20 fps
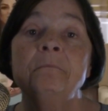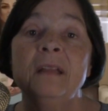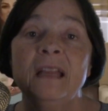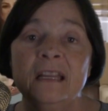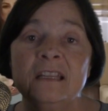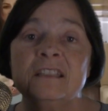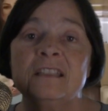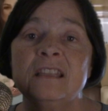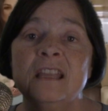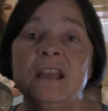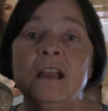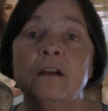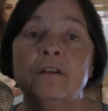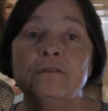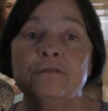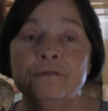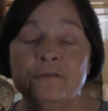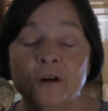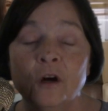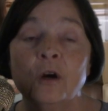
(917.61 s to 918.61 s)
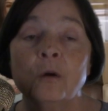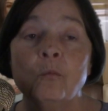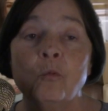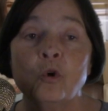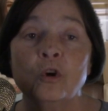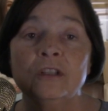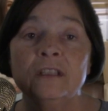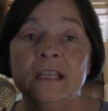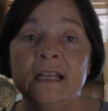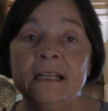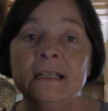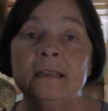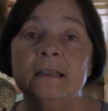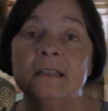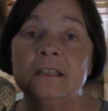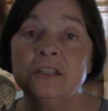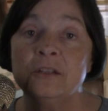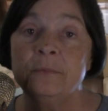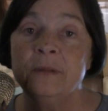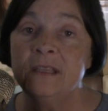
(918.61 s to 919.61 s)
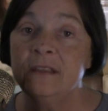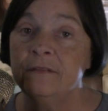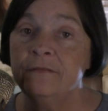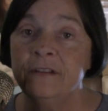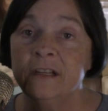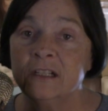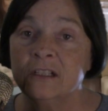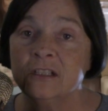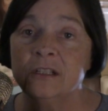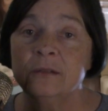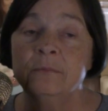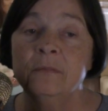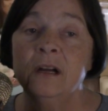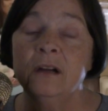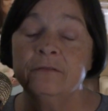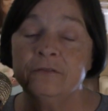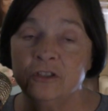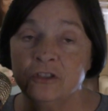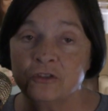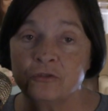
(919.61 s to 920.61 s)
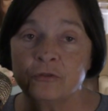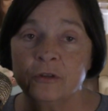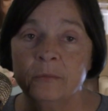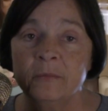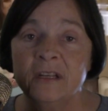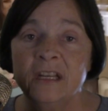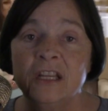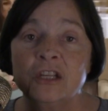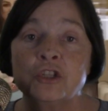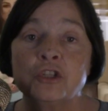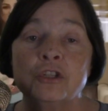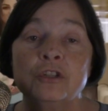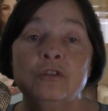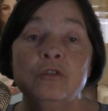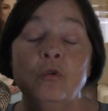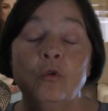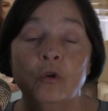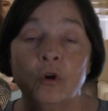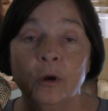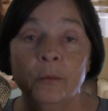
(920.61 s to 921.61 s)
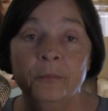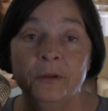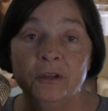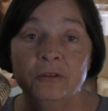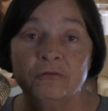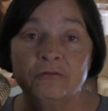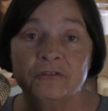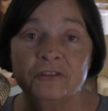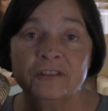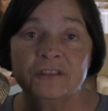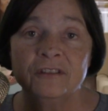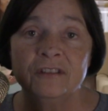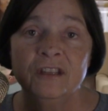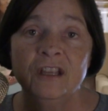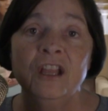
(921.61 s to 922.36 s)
as they are far more likely to be the victim of discrimination or abuse.